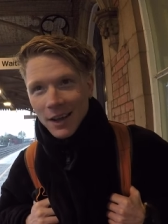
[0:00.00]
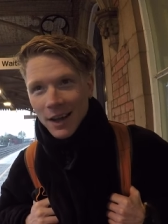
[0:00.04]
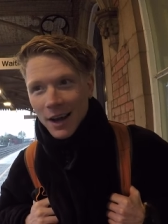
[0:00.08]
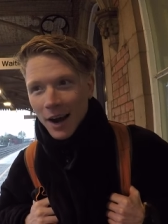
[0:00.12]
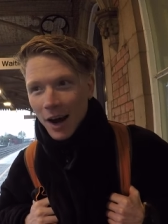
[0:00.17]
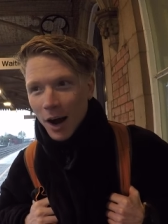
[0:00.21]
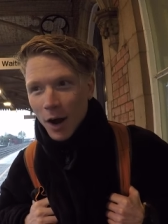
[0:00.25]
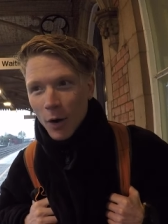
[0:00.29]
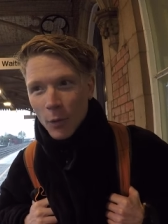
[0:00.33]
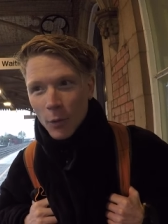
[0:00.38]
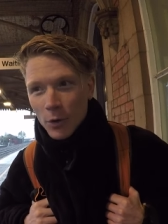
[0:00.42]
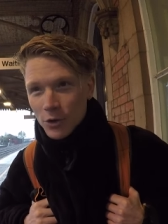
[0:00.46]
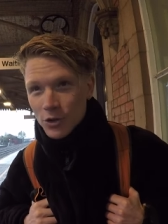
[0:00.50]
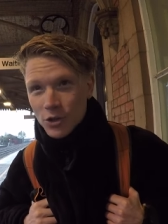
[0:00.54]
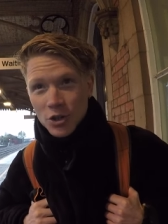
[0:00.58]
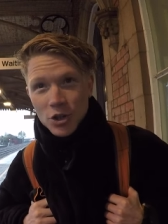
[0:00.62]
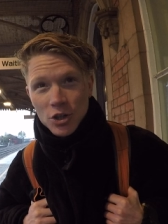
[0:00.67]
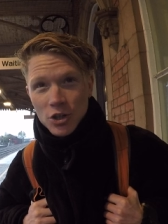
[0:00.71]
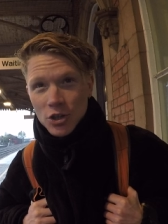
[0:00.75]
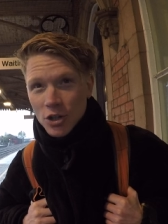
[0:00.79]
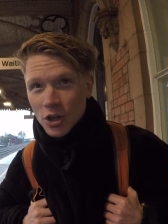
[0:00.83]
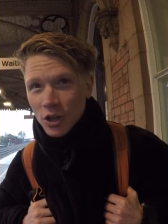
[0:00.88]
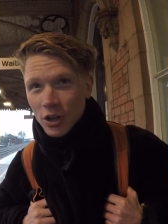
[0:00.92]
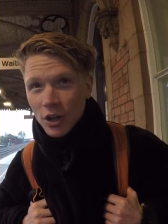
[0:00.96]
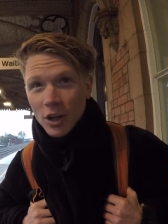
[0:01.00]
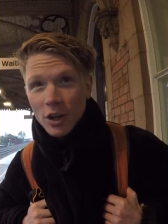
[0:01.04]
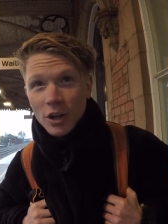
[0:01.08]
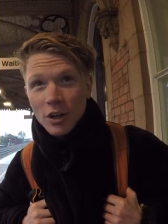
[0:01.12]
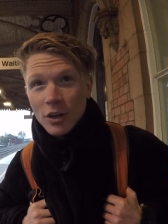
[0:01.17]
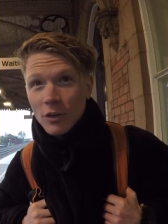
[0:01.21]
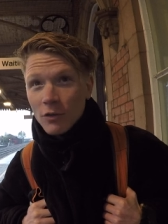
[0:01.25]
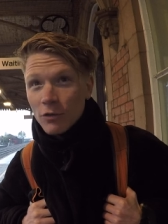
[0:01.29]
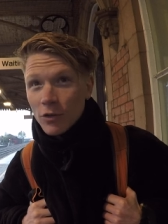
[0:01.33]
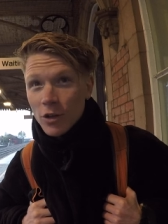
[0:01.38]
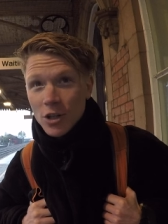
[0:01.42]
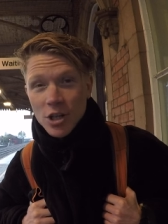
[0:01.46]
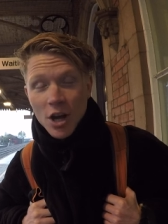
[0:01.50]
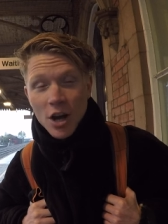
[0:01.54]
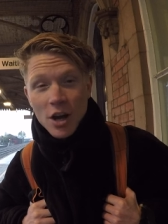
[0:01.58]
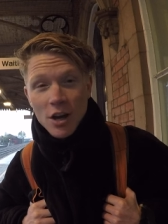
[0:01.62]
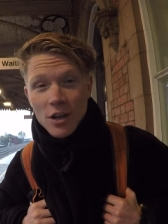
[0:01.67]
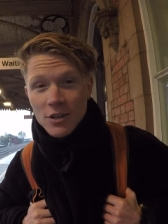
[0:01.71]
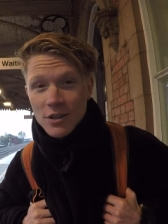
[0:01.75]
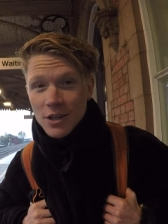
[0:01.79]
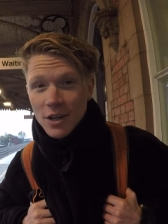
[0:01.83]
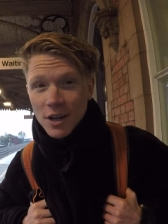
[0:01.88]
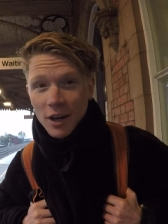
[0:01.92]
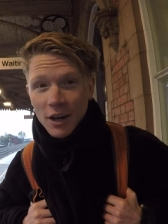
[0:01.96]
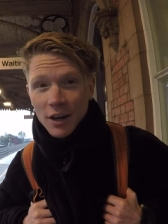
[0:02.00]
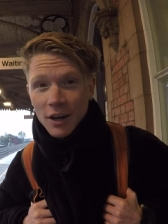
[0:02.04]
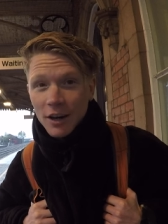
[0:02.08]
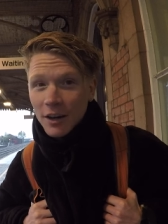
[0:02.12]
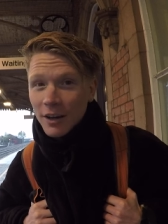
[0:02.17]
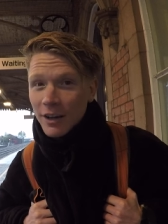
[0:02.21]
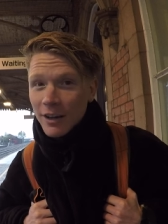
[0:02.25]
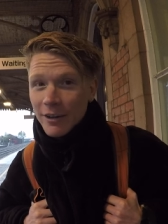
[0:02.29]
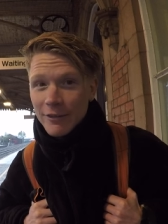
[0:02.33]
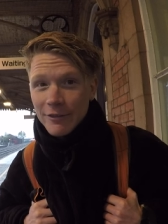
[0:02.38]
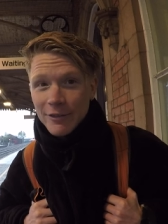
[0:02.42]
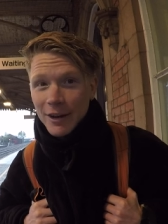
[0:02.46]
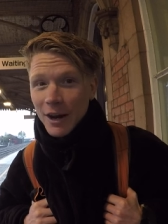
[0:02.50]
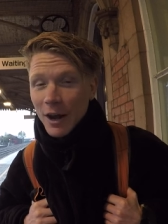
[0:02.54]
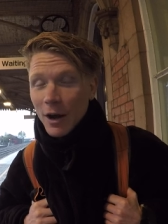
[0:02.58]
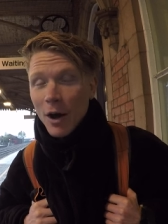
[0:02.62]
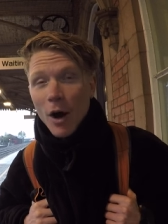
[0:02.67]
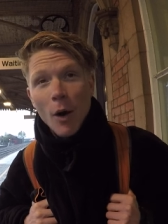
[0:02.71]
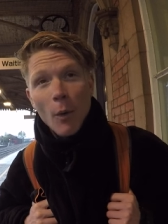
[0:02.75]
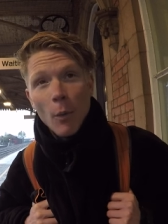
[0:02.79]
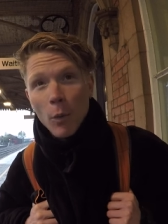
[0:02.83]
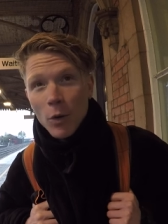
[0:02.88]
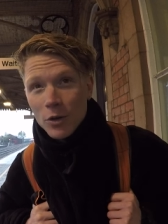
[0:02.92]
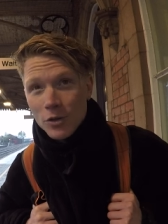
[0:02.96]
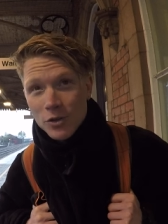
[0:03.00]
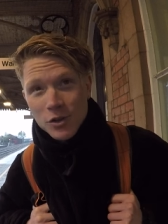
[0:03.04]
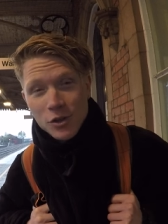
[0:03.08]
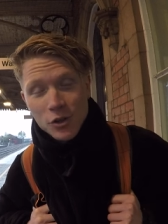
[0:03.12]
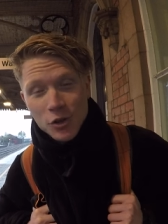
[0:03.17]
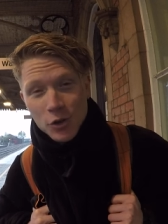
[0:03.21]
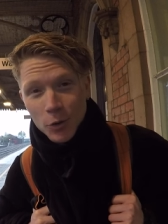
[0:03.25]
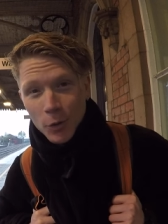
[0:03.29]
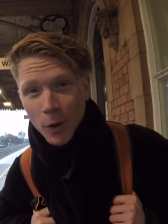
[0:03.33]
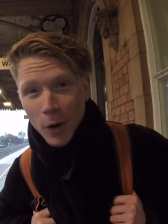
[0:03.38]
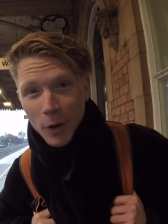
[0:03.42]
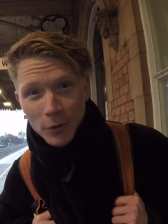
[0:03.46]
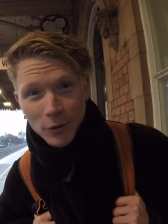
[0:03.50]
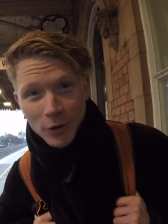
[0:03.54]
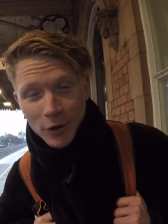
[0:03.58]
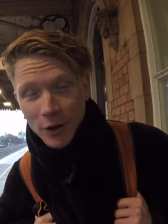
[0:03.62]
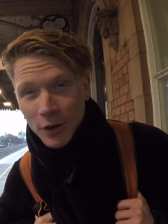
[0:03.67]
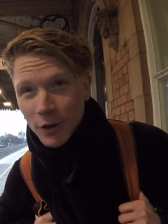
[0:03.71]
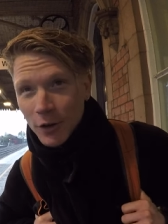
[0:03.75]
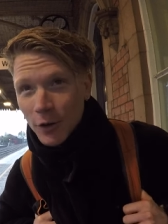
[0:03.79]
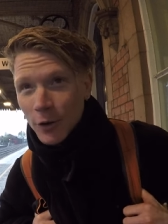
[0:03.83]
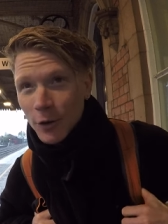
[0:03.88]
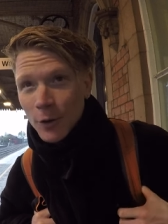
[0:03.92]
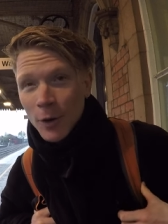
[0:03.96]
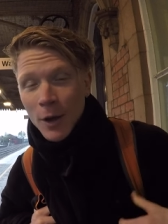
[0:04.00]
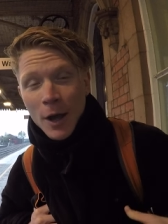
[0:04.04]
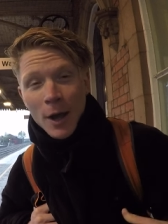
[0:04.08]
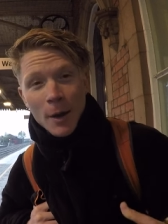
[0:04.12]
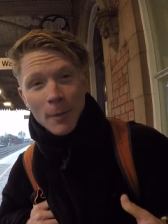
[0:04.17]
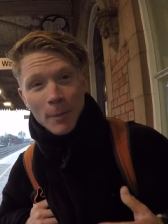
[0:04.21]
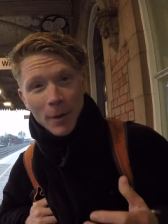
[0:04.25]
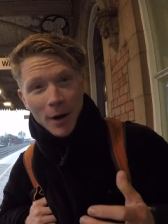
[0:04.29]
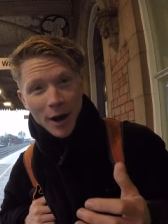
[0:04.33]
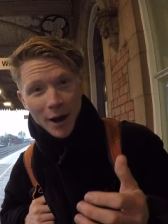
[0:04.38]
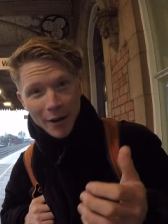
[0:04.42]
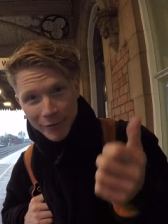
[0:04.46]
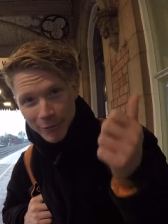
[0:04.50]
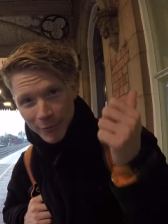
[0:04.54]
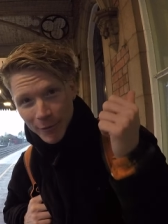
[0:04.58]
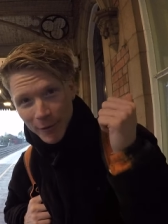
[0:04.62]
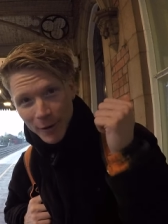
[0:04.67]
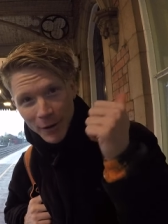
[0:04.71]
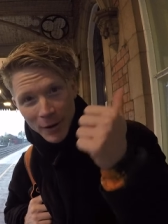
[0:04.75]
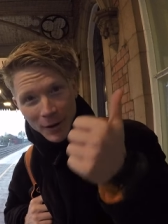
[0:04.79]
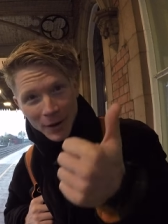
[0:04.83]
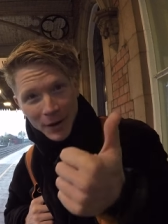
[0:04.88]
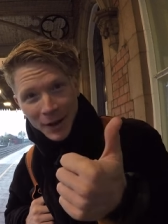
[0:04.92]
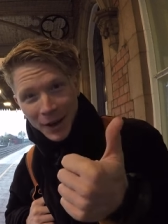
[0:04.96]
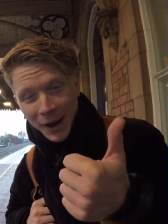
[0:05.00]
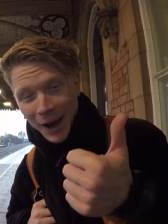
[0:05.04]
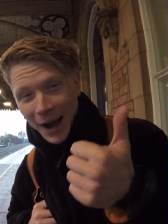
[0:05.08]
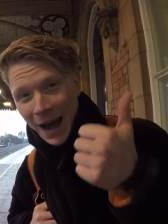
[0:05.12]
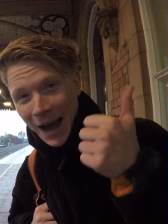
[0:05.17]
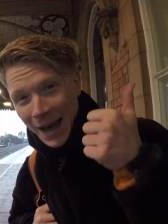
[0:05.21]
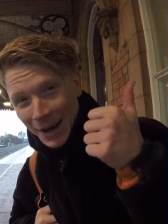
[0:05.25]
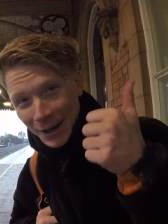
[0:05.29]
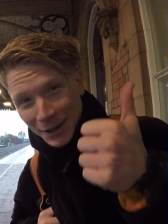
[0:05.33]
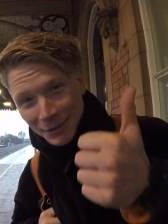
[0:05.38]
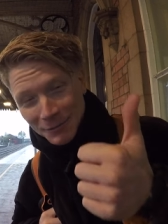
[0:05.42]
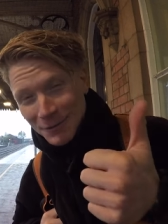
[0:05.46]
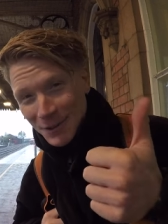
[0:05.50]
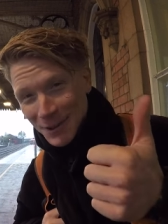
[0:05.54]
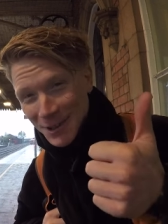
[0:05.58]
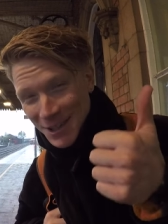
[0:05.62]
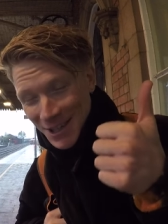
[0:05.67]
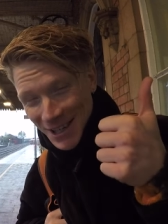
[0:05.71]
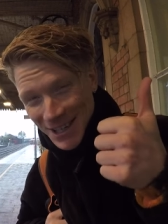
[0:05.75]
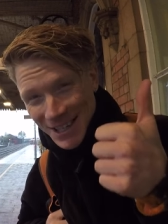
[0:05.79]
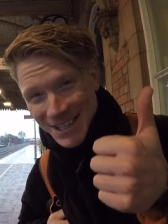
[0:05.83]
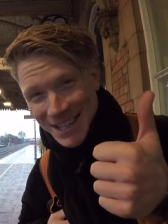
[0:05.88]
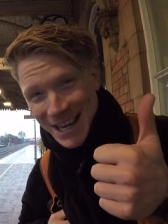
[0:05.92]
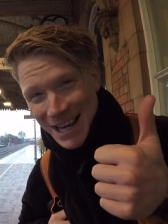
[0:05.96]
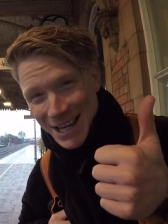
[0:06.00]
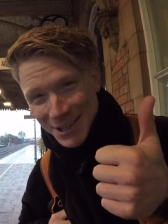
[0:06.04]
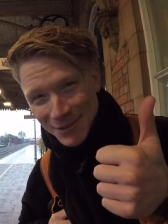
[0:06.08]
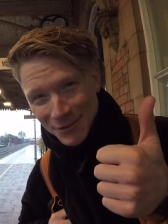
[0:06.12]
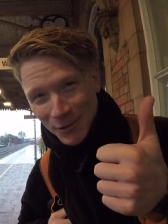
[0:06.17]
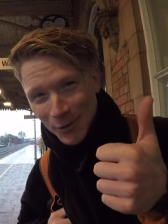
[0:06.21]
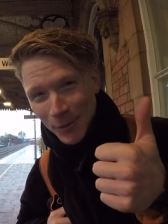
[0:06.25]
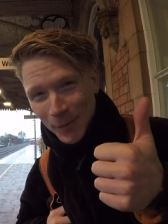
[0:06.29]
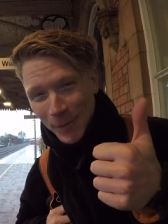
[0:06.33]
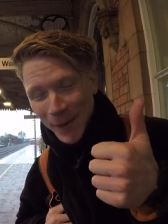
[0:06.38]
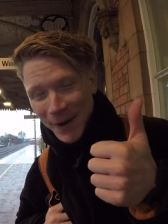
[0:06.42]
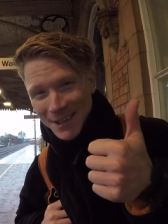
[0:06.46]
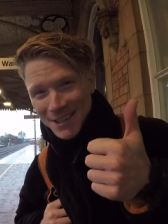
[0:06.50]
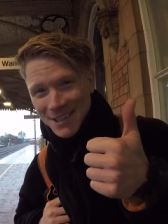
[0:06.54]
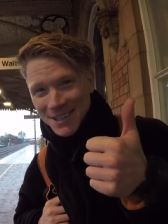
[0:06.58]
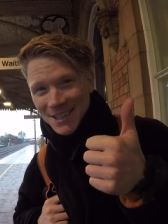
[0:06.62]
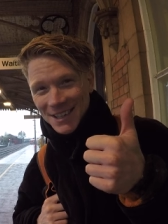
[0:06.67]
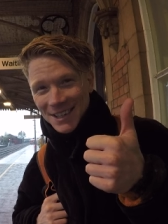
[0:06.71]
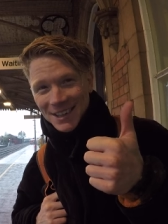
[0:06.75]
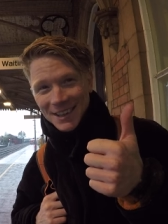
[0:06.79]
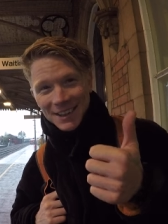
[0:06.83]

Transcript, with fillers: I was just going to return to Cardiff and I, I wasn't sure what I was going to do, but I've, I had a successful busk.